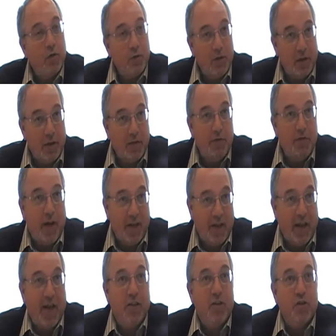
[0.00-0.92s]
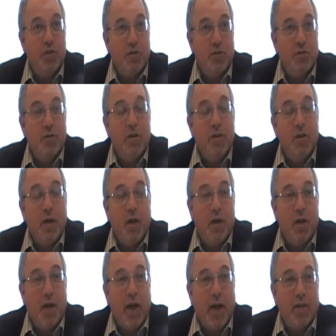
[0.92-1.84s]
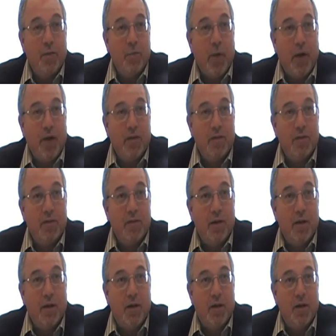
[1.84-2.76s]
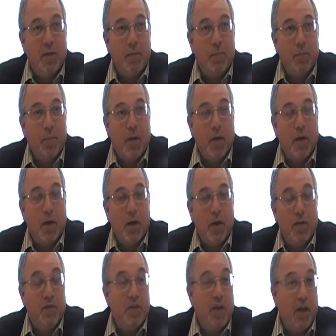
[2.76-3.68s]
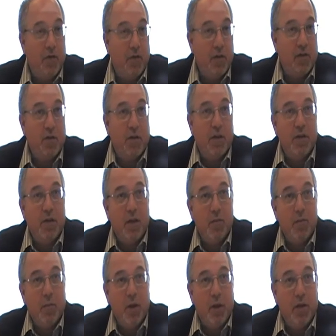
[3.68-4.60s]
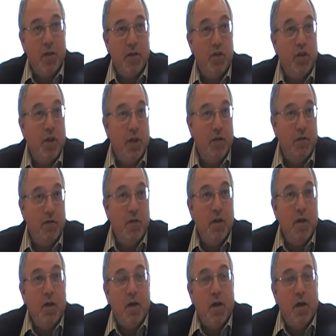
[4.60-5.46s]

only the financial aspects and savings that can be achieved